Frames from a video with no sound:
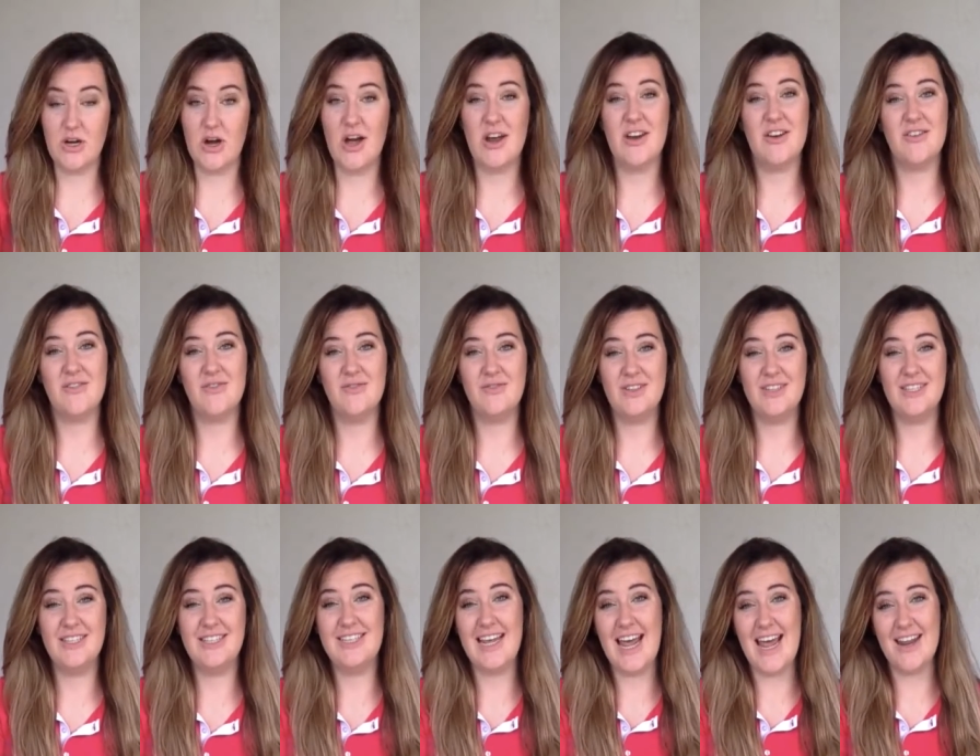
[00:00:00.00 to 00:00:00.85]
kind of
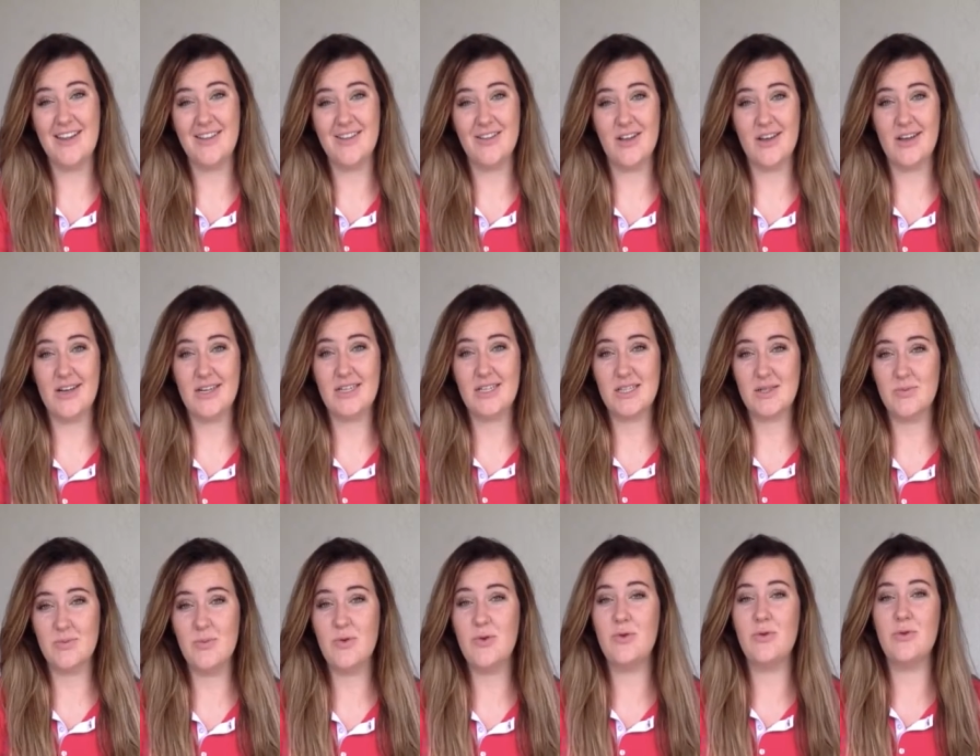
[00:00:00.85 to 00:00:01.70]
den, like
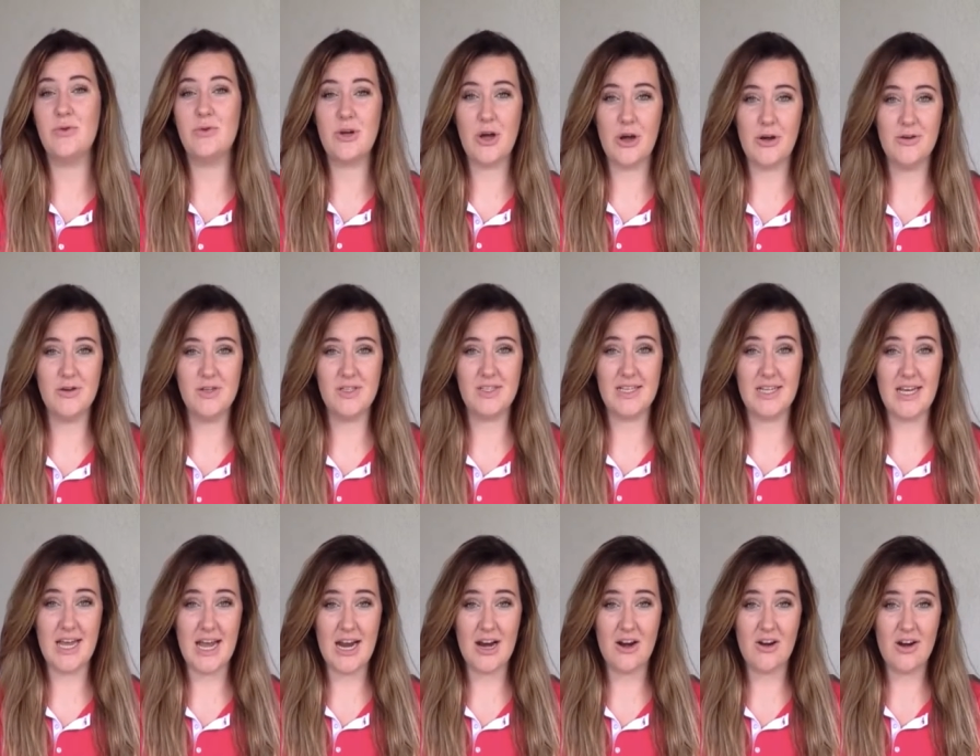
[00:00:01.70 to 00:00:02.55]
small
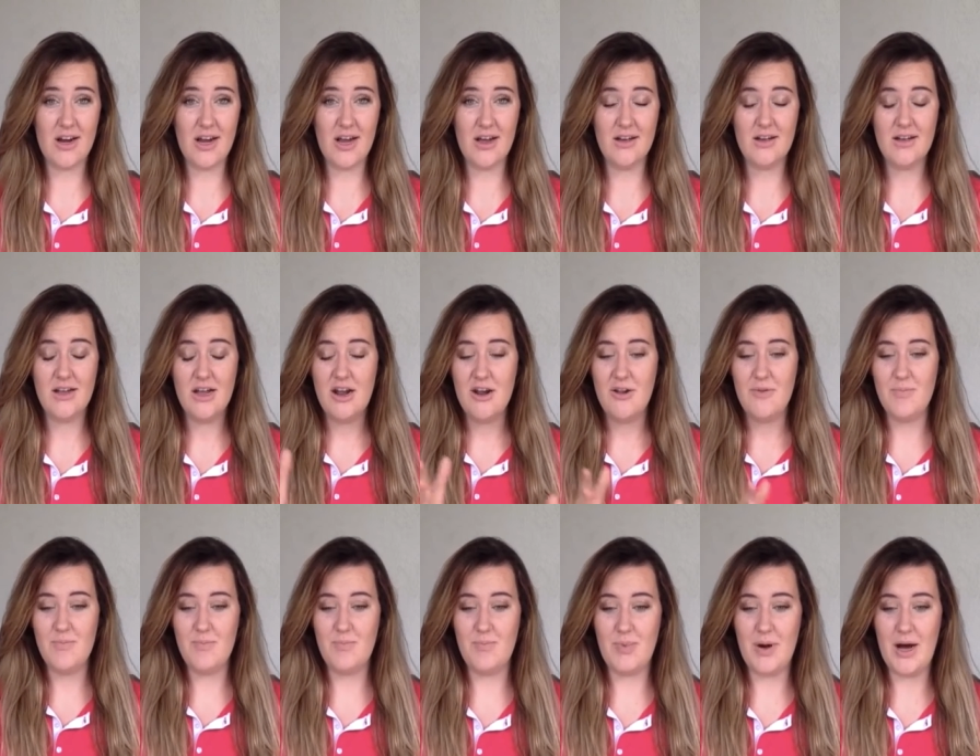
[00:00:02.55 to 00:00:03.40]
cozy area.
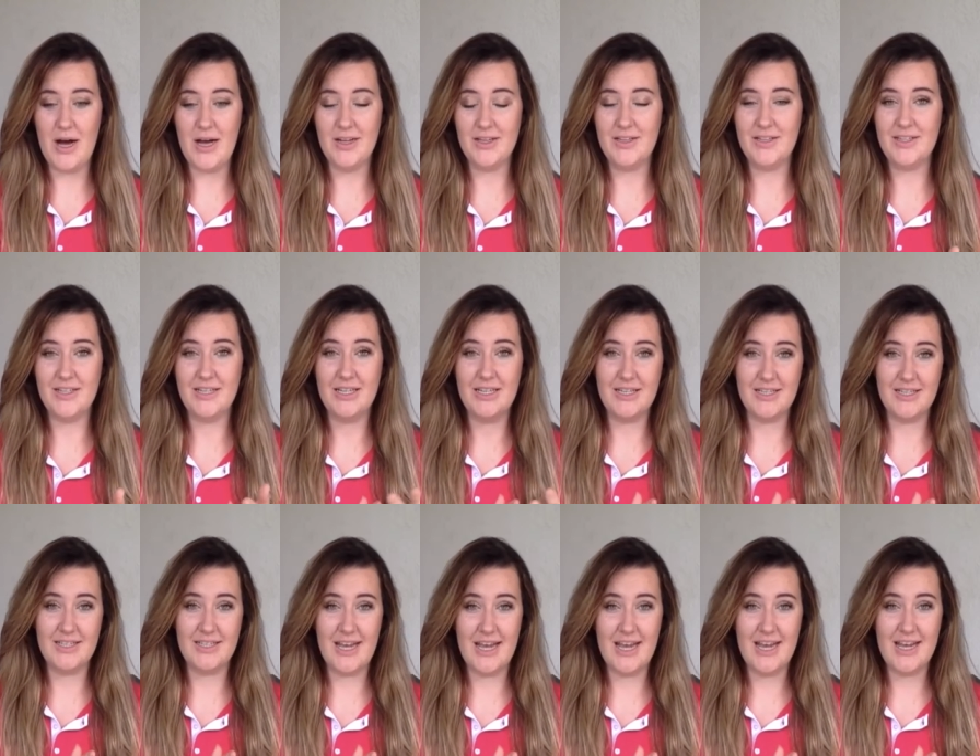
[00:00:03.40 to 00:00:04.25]
But
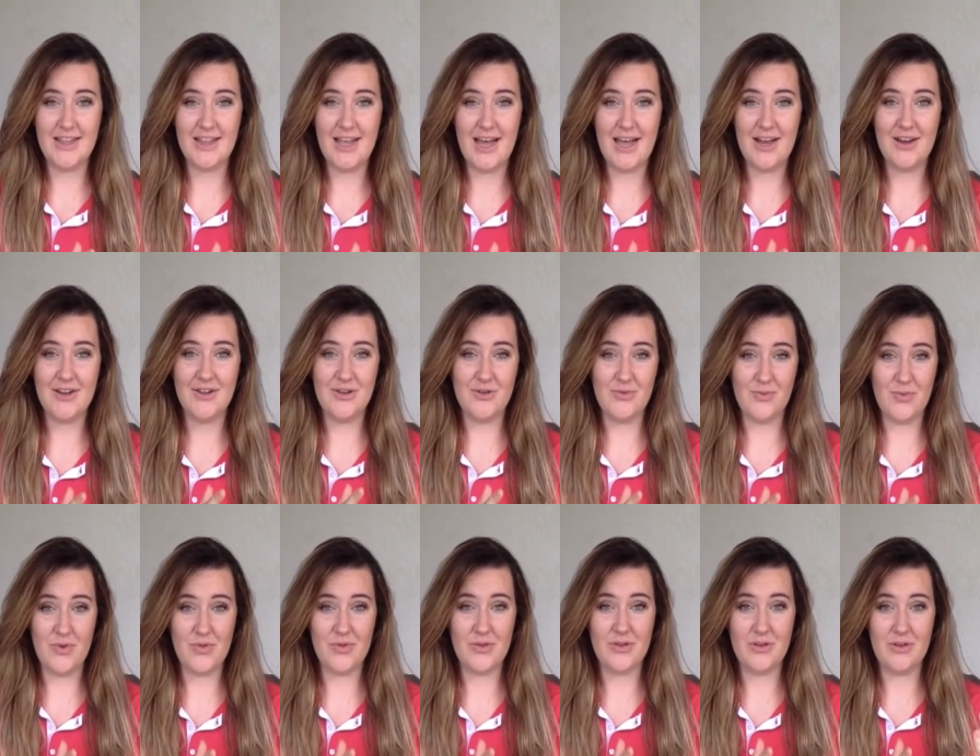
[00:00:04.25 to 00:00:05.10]
in saying that, you
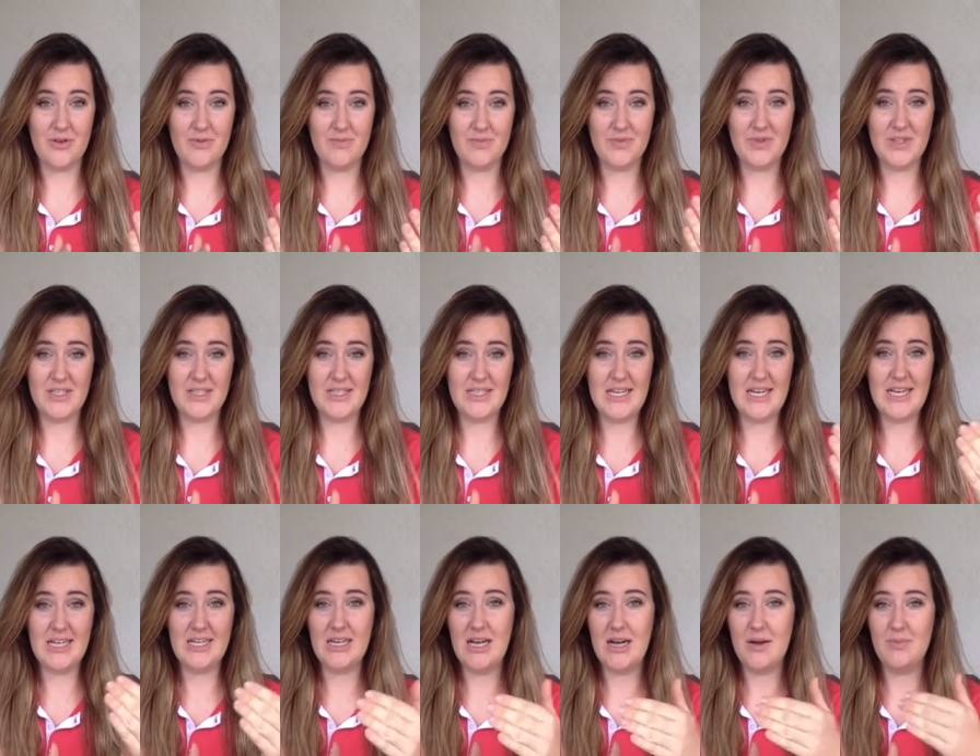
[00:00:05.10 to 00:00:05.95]
want them to
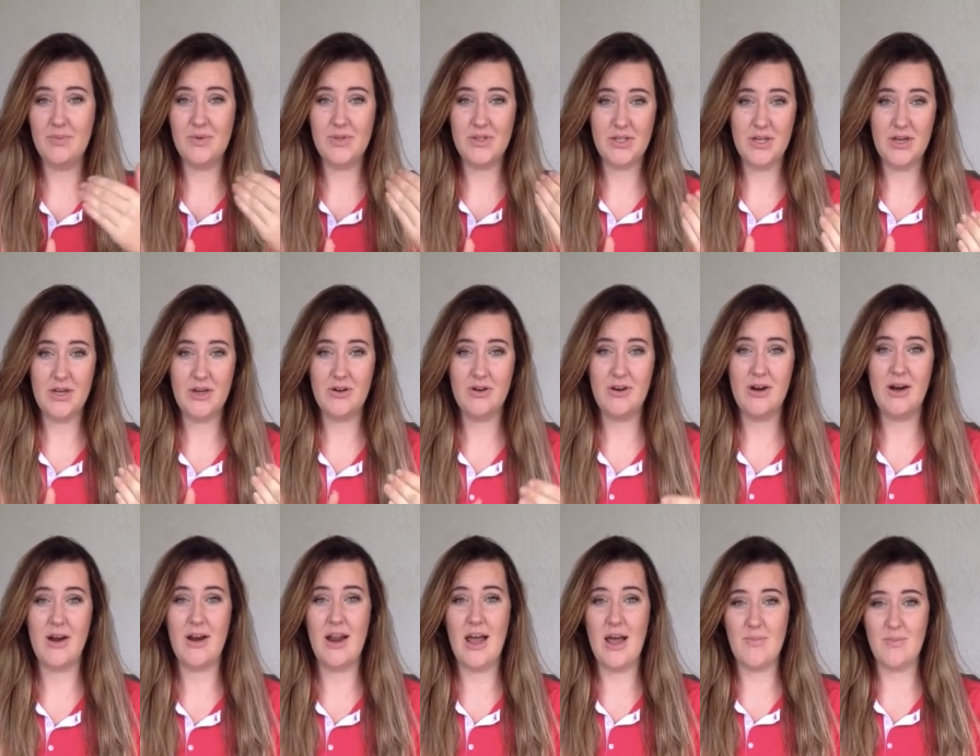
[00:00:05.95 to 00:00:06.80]
stand up, turn
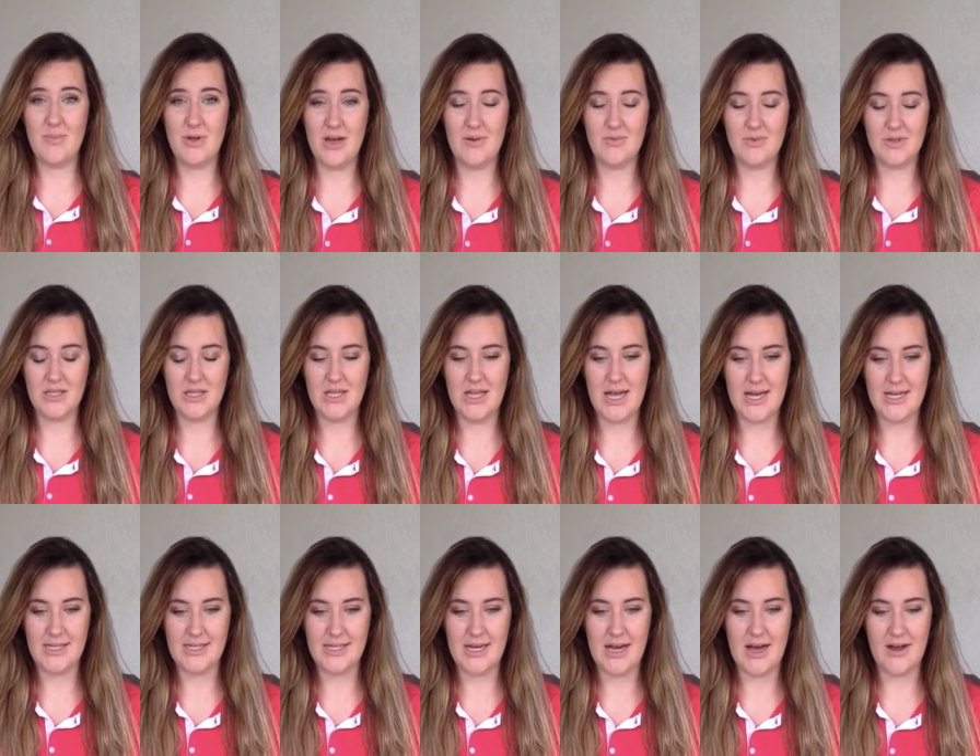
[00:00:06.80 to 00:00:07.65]
around, and be able to
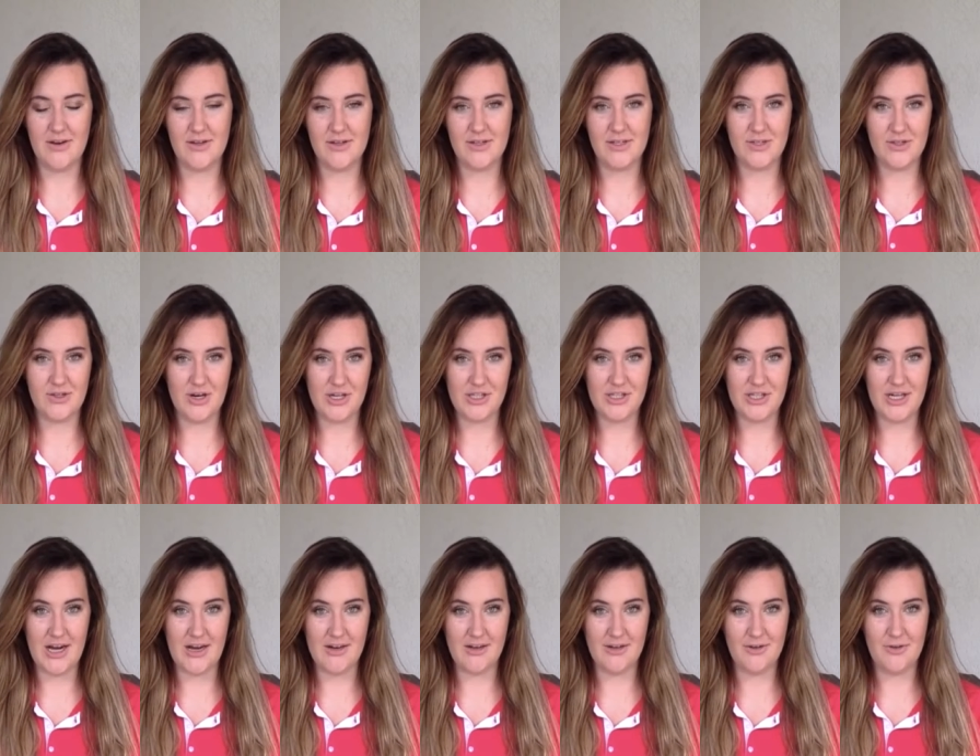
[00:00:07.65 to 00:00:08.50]
lay down and stretch
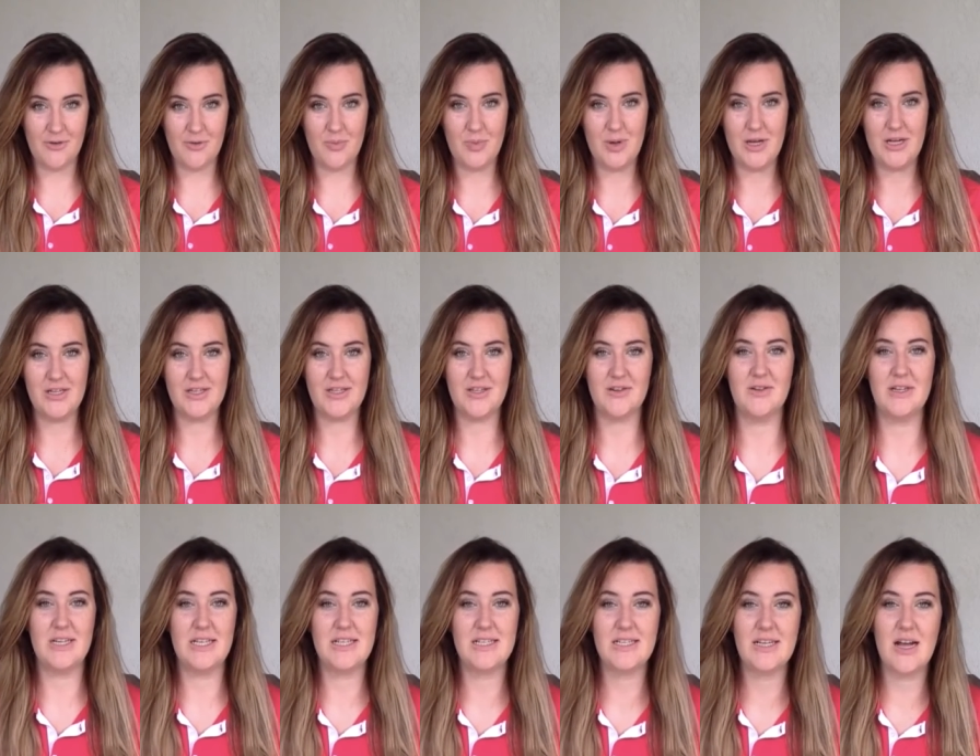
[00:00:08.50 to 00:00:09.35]
out a little bit so
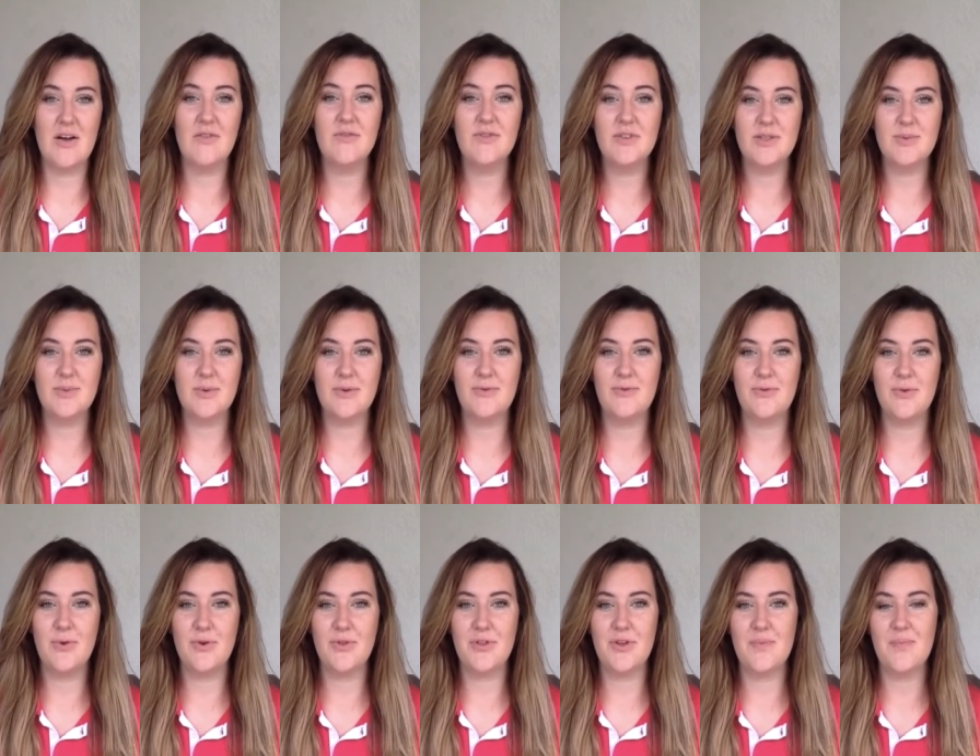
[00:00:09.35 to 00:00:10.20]
it is comfortable
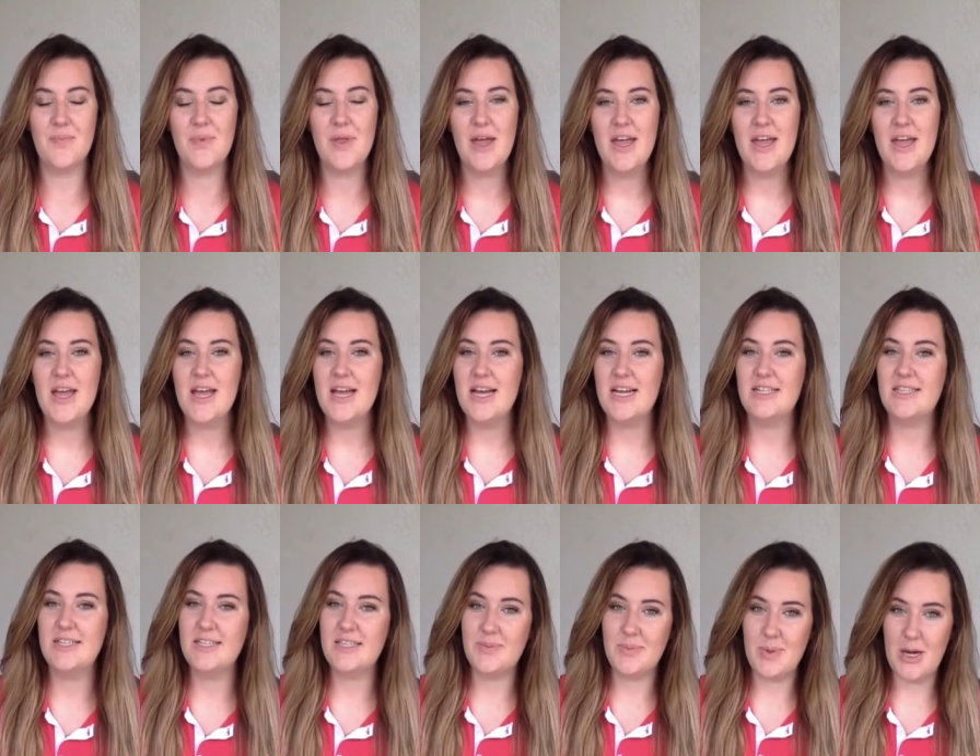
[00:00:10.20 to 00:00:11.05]
for them.
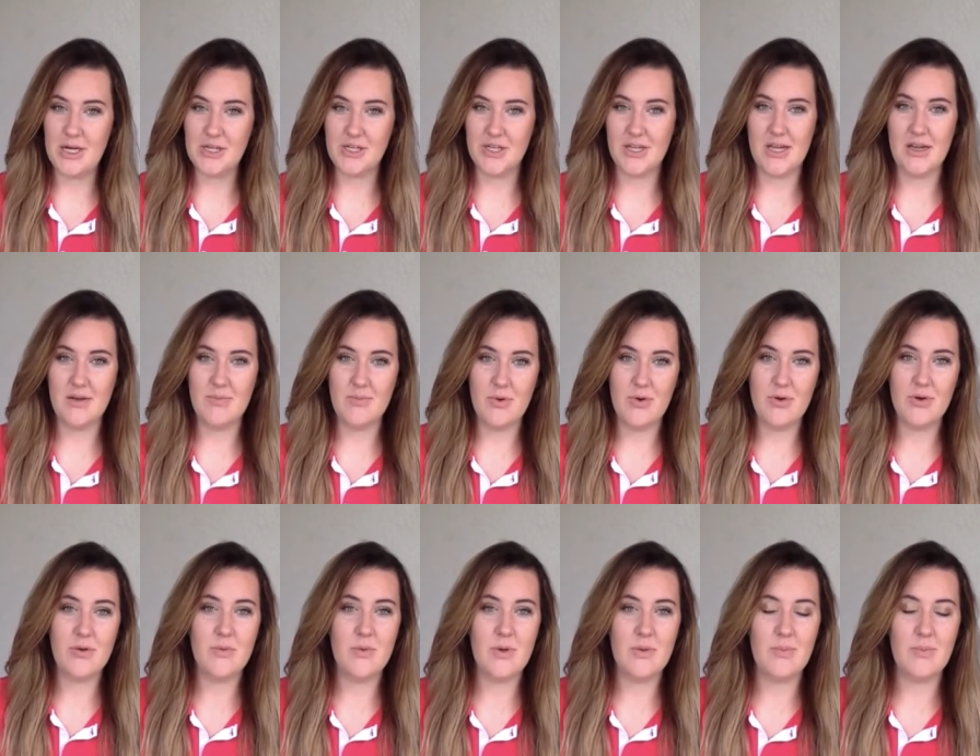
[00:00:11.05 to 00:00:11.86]
It's especially important